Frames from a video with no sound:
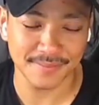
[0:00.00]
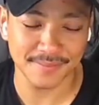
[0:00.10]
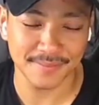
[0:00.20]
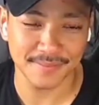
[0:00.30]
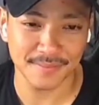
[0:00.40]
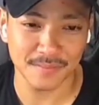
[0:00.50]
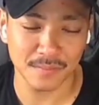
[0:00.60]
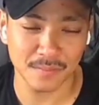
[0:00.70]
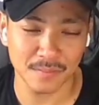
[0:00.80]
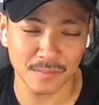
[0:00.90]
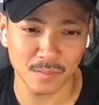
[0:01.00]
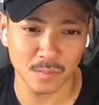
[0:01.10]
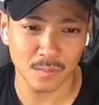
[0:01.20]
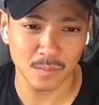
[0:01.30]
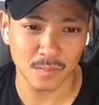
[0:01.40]

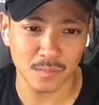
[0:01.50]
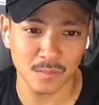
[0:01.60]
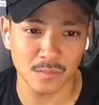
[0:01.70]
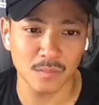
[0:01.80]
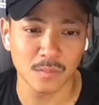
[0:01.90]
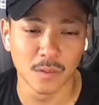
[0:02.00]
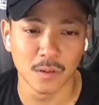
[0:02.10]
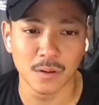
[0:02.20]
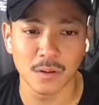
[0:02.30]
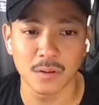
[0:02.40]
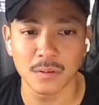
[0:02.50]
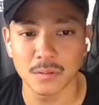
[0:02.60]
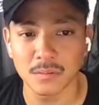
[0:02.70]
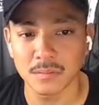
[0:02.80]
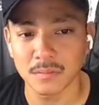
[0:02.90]

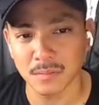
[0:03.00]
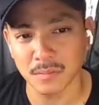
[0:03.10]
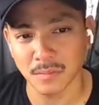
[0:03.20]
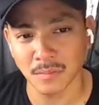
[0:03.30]
The person shown says nothing.